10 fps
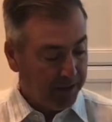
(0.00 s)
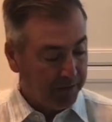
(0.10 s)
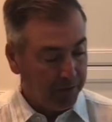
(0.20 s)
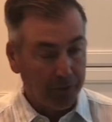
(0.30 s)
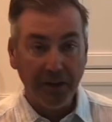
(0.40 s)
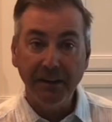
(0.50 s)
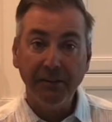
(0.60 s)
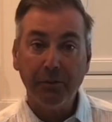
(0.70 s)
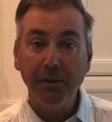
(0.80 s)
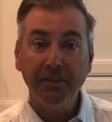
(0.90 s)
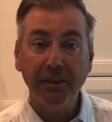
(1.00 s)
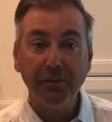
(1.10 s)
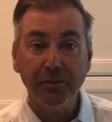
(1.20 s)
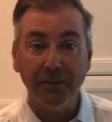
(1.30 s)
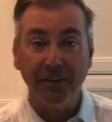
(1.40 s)
I only need three things
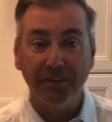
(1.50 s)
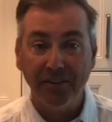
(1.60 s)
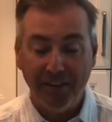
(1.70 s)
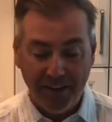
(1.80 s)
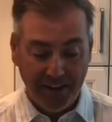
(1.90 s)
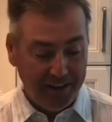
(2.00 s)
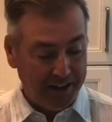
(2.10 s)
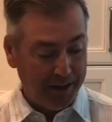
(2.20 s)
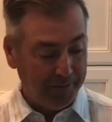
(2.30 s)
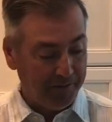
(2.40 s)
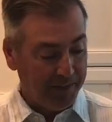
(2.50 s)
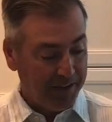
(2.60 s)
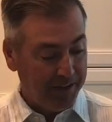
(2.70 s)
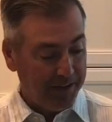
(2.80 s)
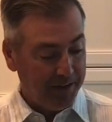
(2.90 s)
for this.
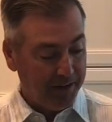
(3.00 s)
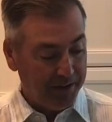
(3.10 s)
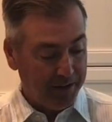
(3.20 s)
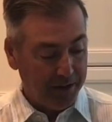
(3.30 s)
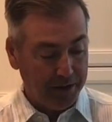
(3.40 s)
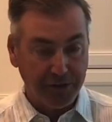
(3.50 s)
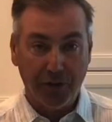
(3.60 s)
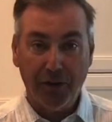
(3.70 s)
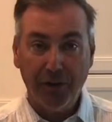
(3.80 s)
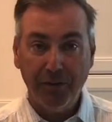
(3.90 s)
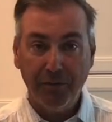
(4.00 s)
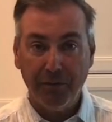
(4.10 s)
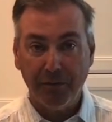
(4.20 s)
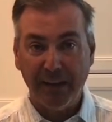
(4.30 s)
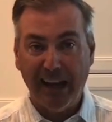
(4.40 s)
A jar,
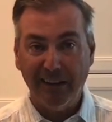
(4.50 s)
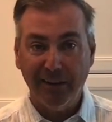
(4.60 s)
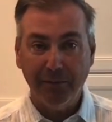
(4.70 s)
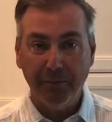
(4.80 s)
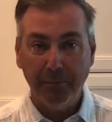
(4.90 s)
a gallon,